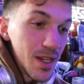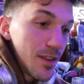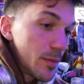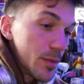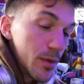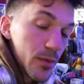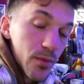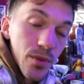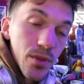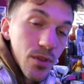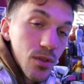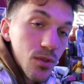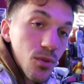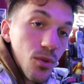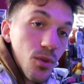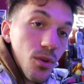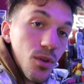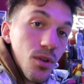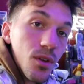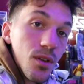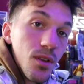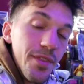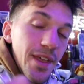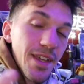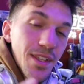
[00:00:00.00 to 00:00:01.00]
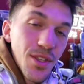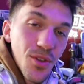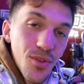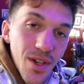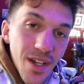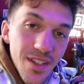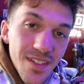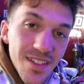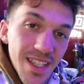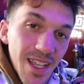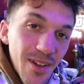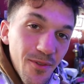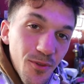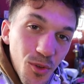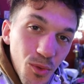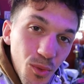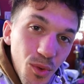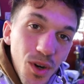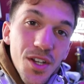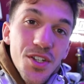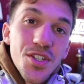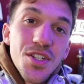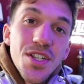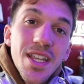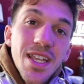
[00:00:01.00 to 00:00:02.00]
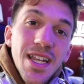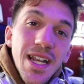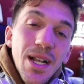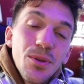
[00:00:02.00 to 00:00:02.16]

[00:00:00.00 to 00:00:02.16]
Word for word: That'd be really cool. Thank you guys again for watching,